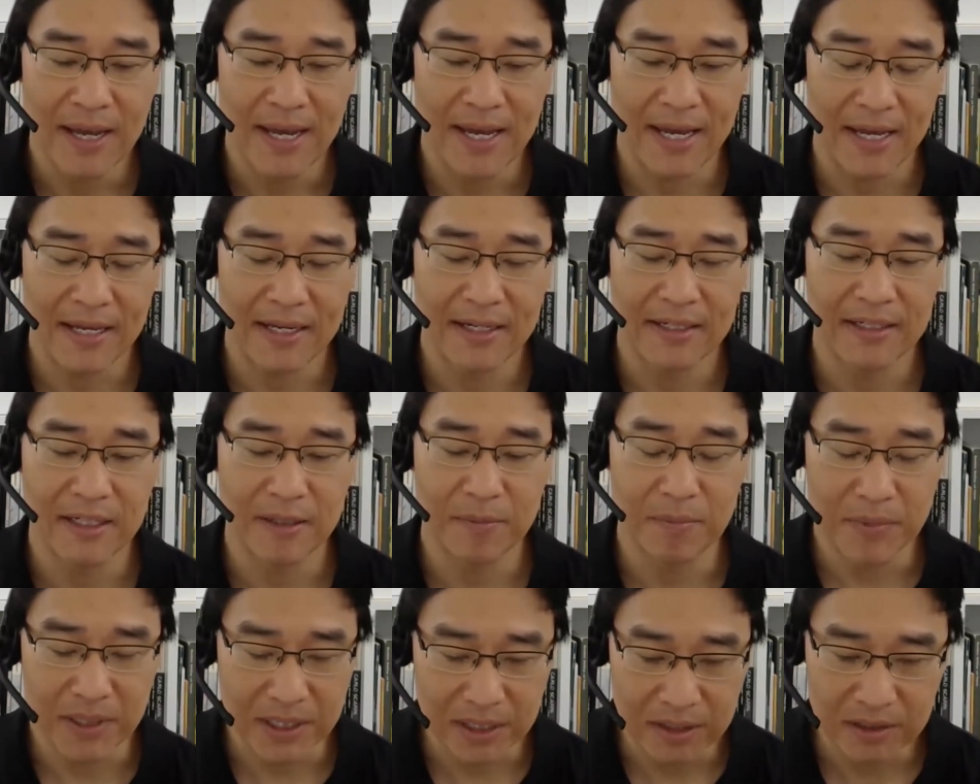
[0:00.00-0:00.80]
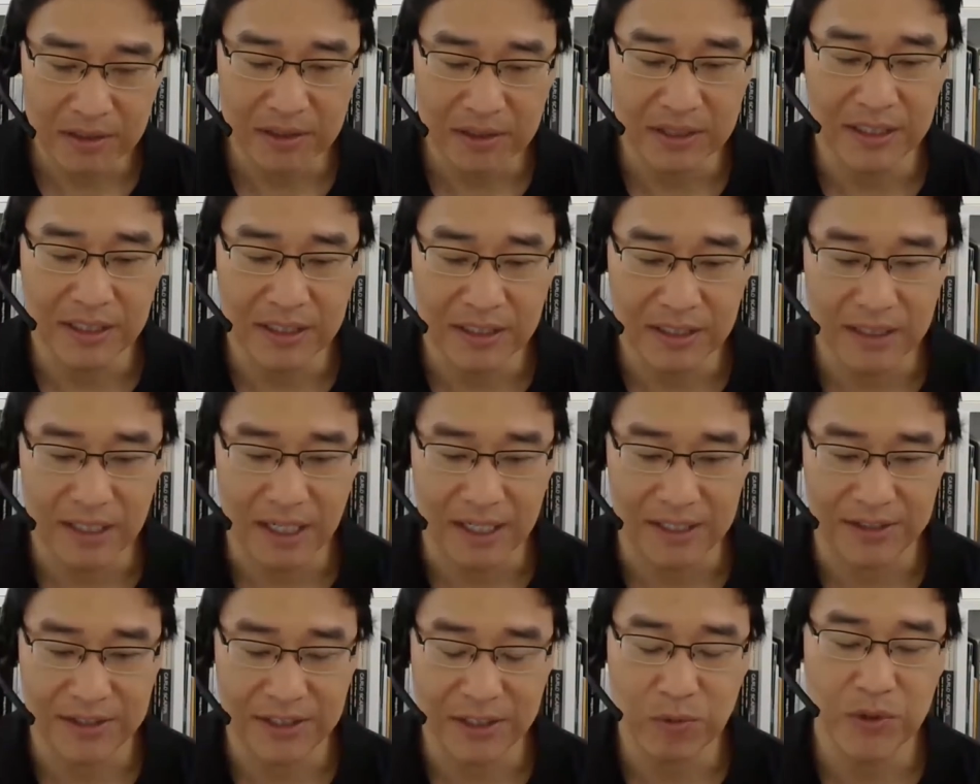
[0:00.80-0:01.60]
And admittedly,
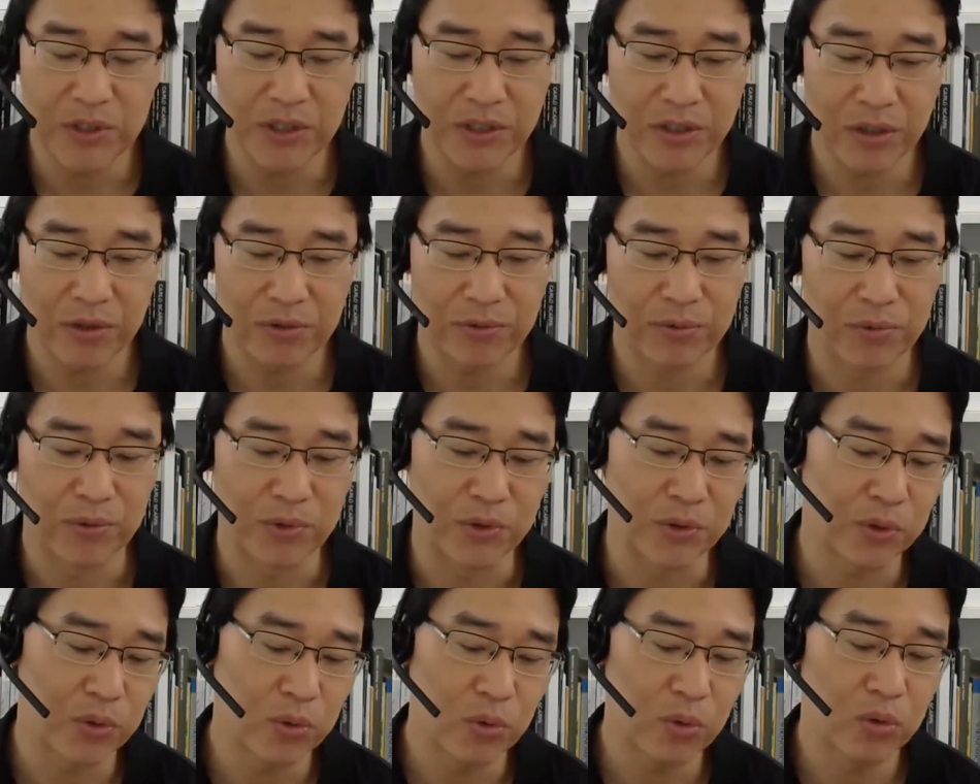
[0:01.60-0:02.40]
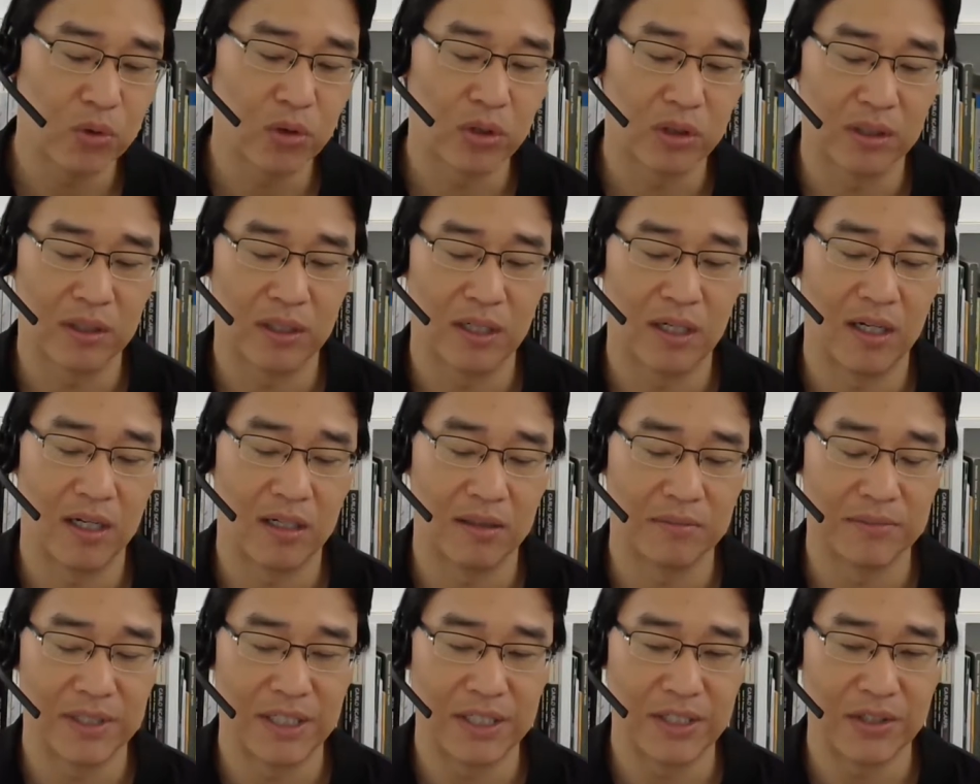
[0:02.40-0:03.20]
I think when you go through school
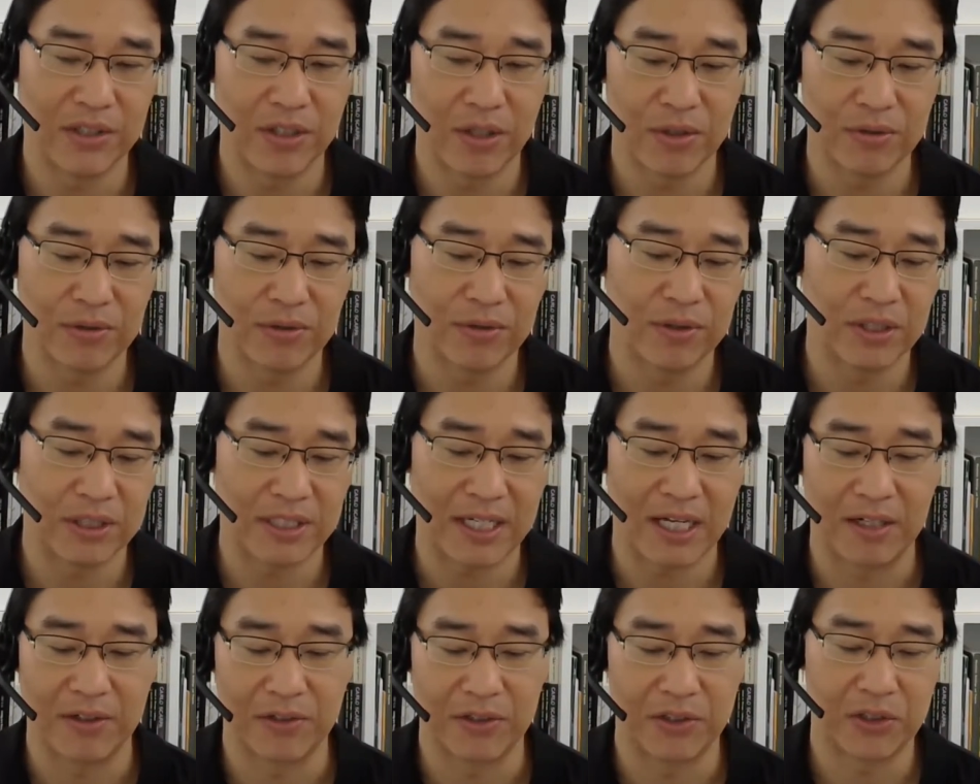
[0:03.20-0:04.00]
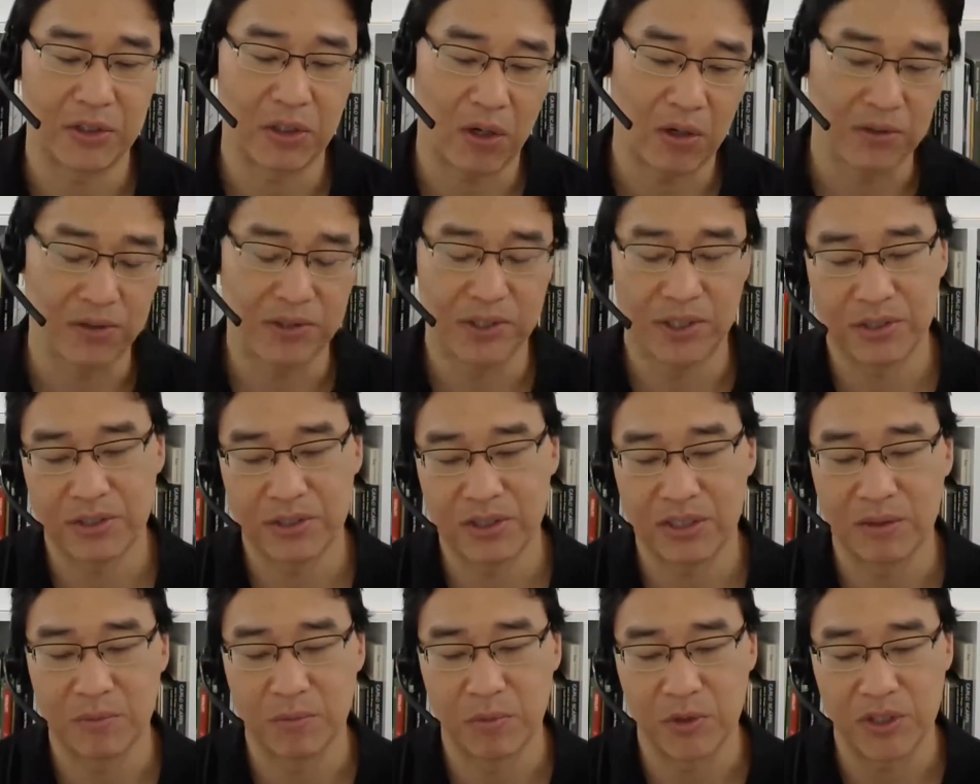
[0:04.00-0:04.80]
and you go through the kind of star
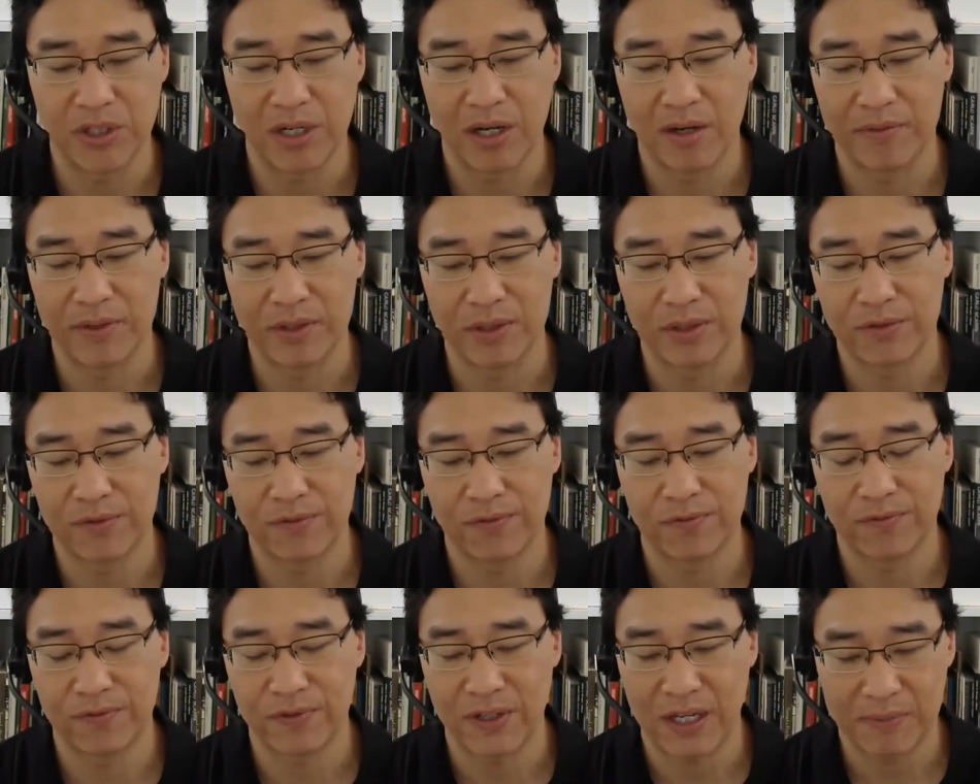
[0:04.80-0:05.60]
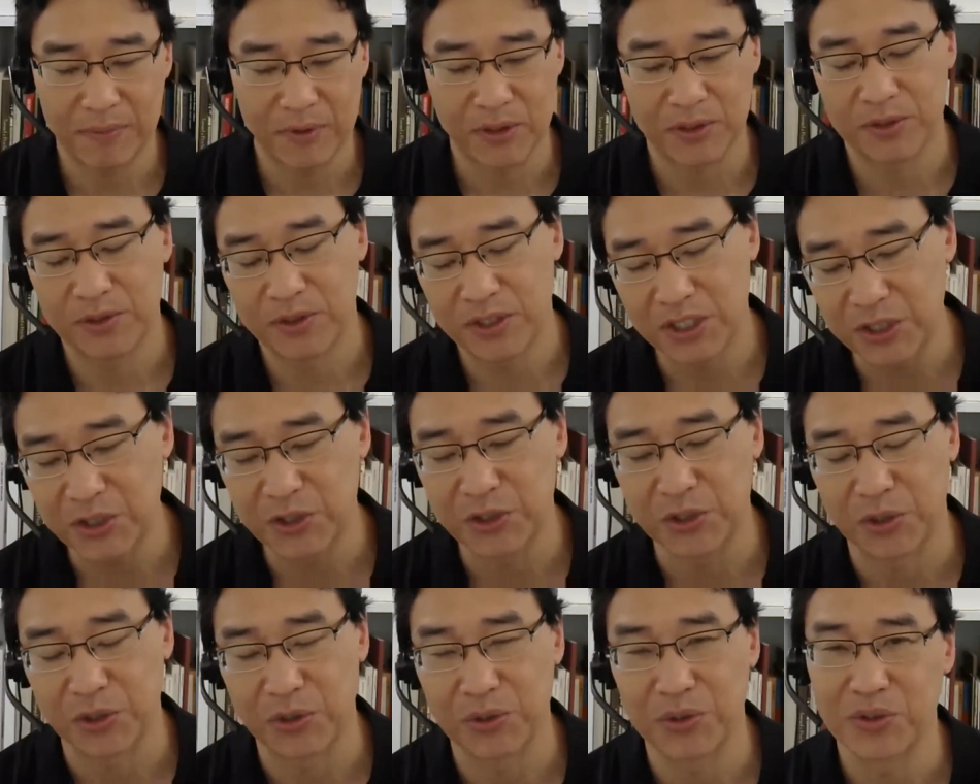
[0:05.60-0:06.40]
system where you have these famous
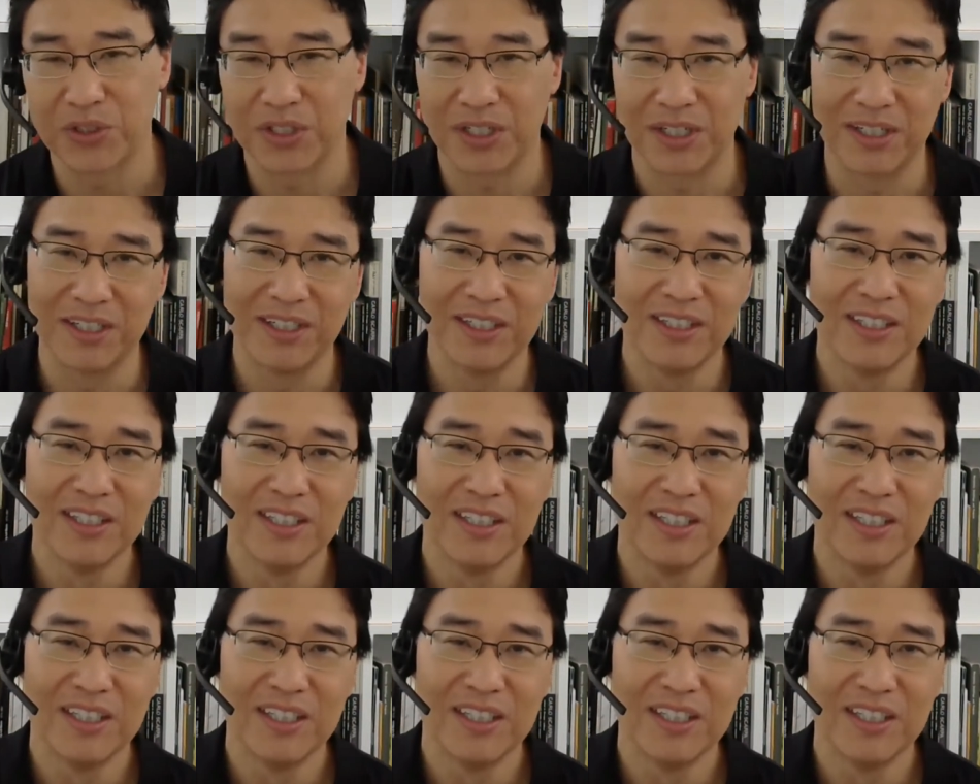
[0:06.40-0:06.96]
teachers and